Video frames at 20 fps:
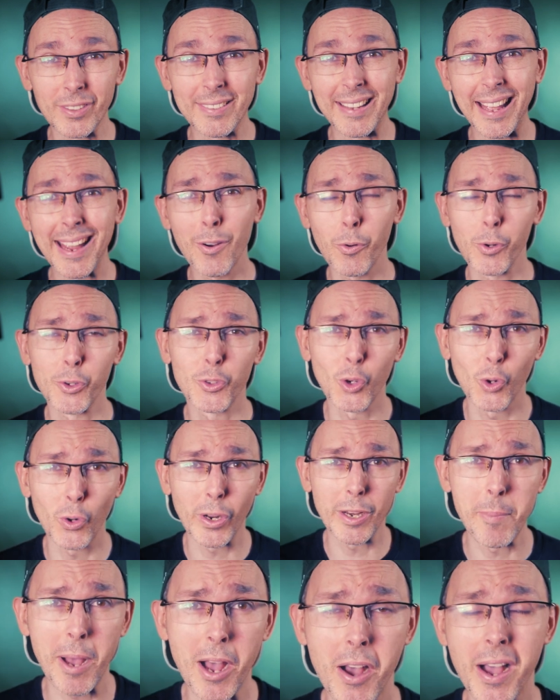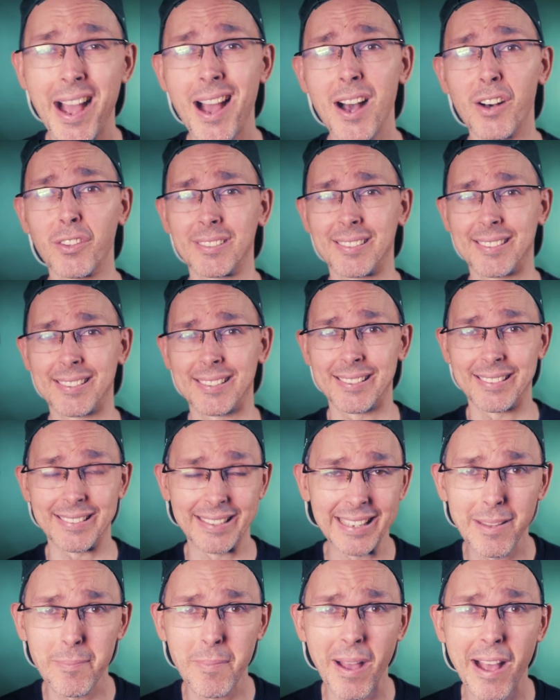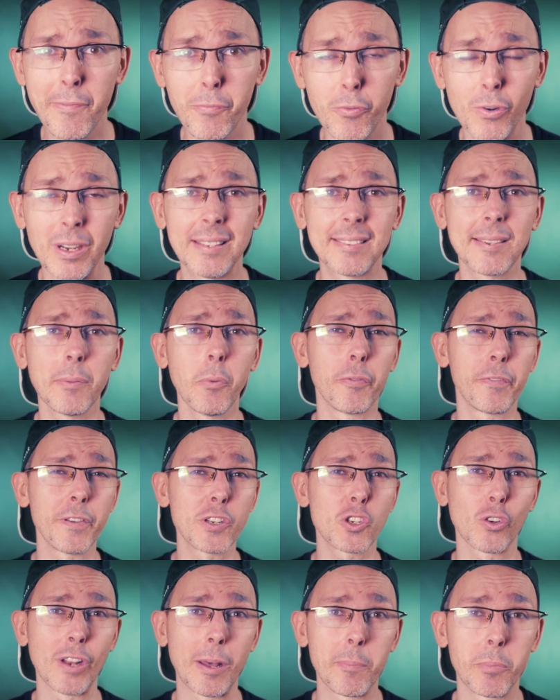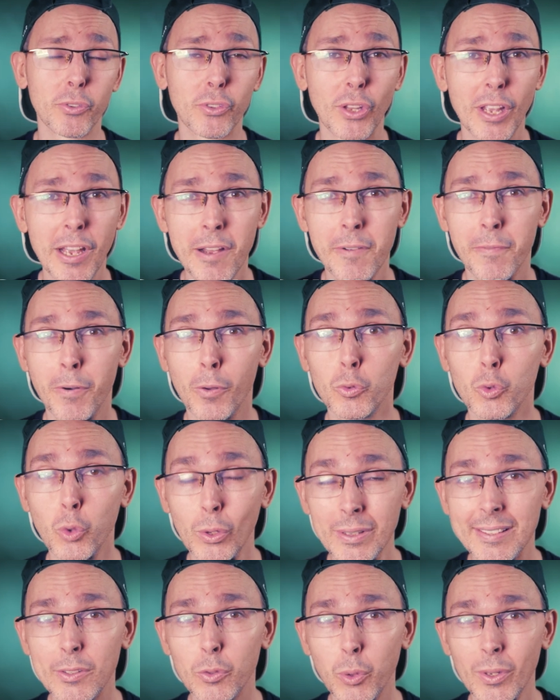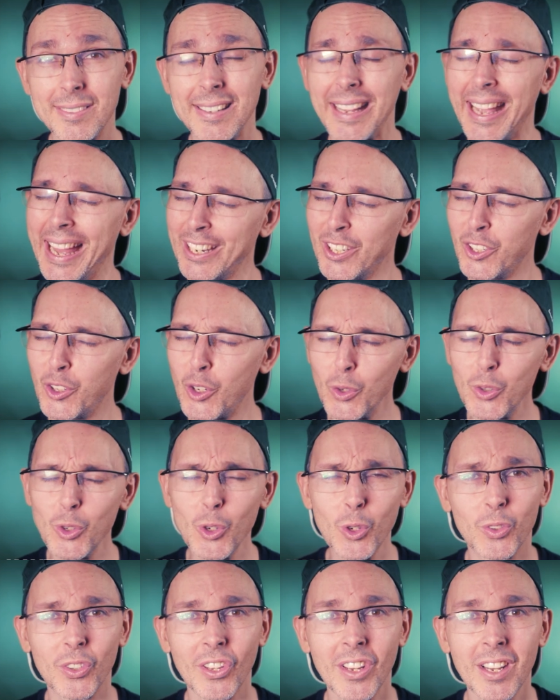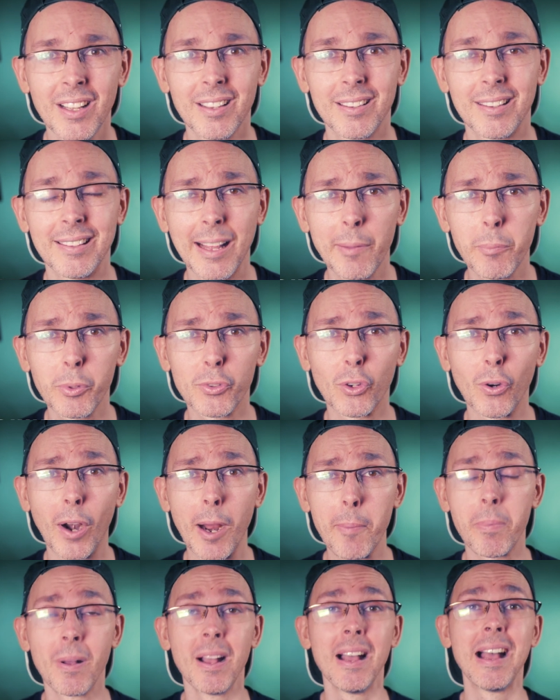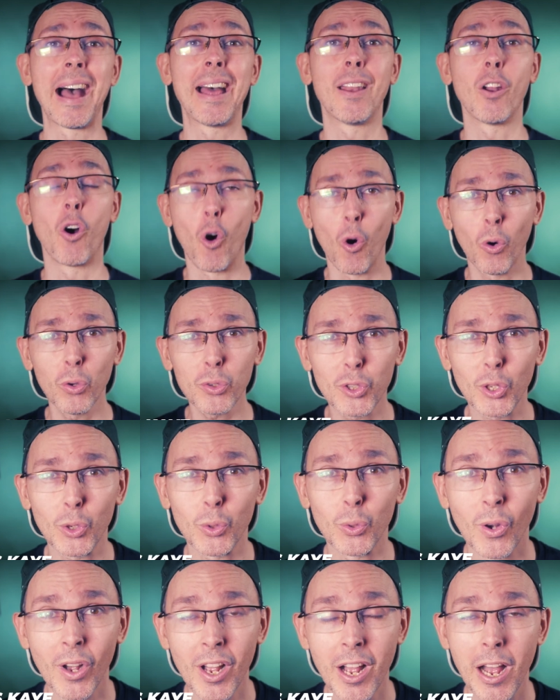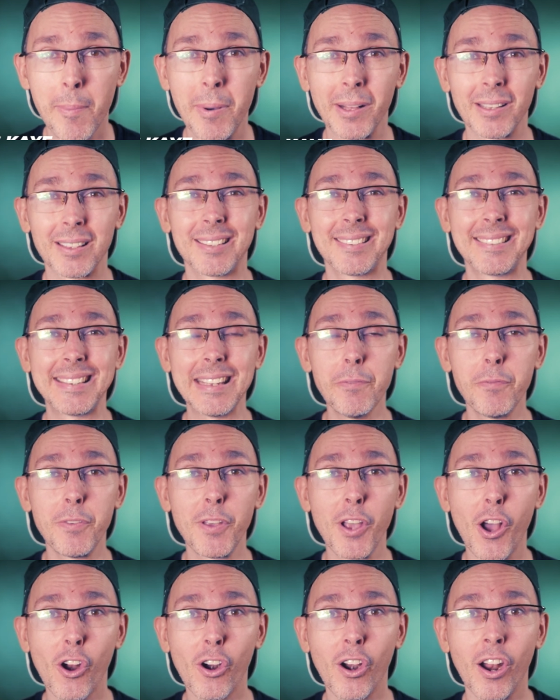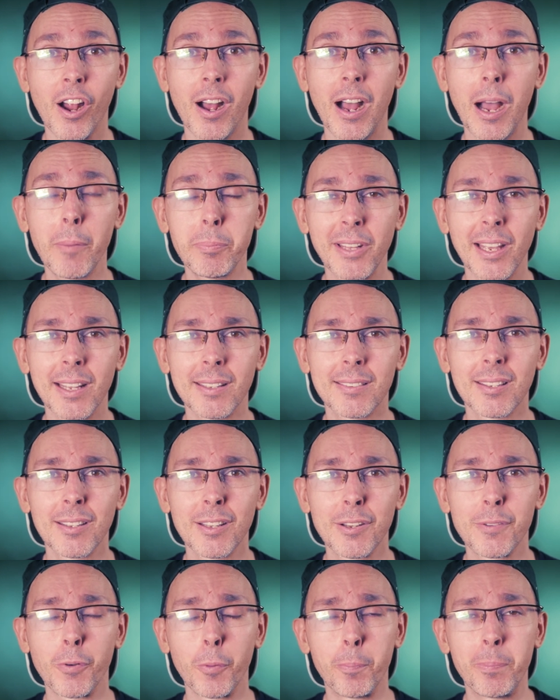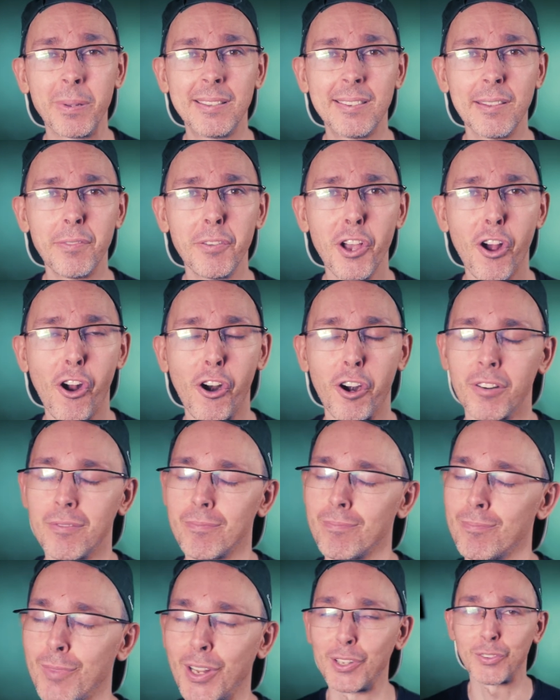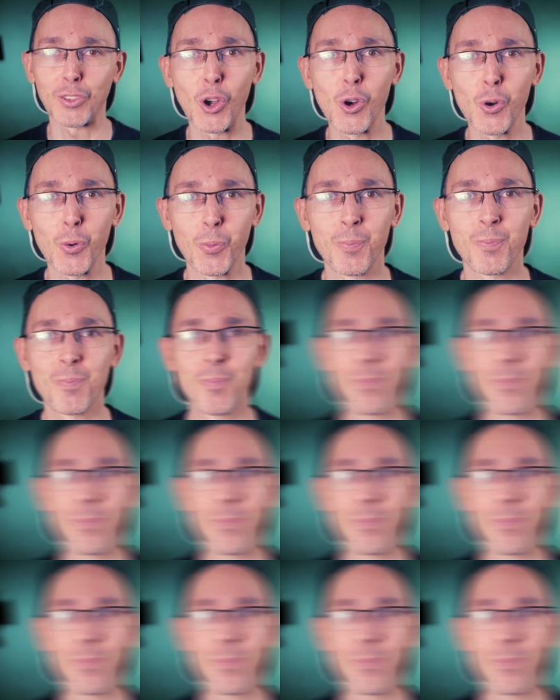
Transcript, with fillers: today we're talking about how Steam have released some official numbers from 2020 and good news, the numbers are up, and also about the Steam VR updates for PC VR. Let's go.